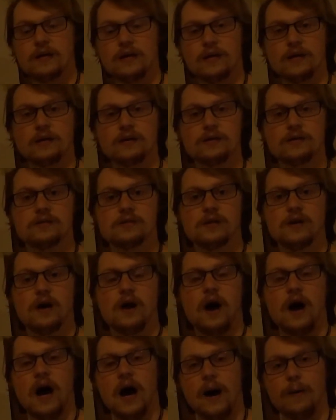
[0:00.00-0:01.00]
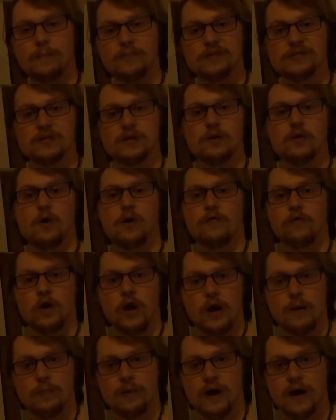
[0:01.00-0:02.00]
is opposite over
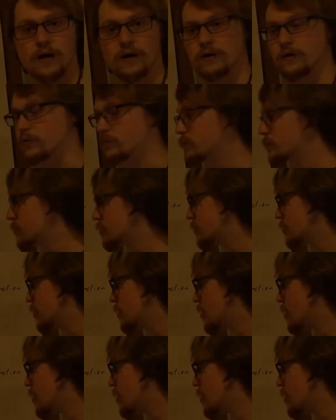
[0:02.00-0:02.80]
hypotenuse,